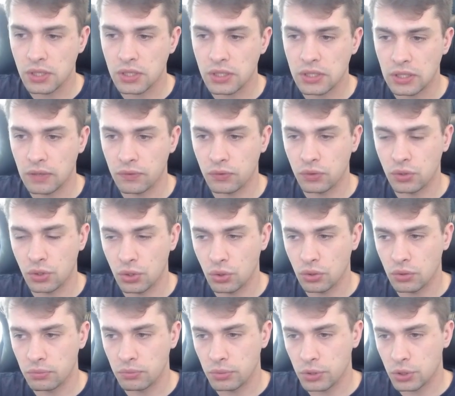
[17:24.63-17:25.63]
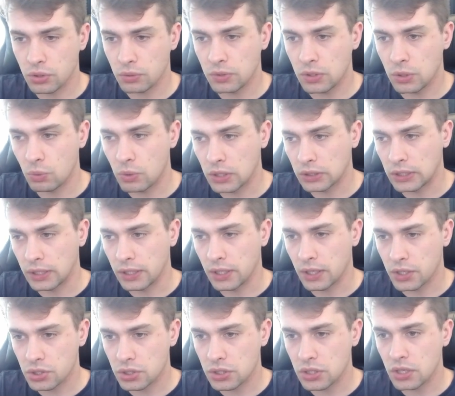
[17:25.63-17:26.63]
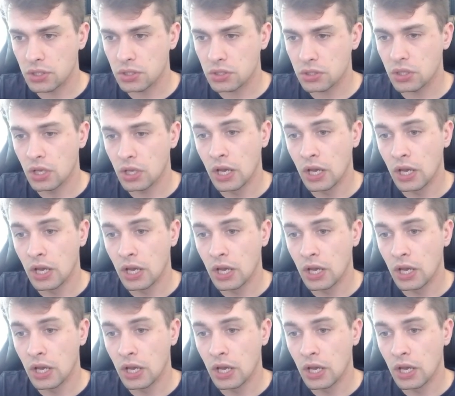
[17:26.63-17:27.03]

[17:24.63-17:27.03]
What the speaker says: and after bishop d1 I exchanged,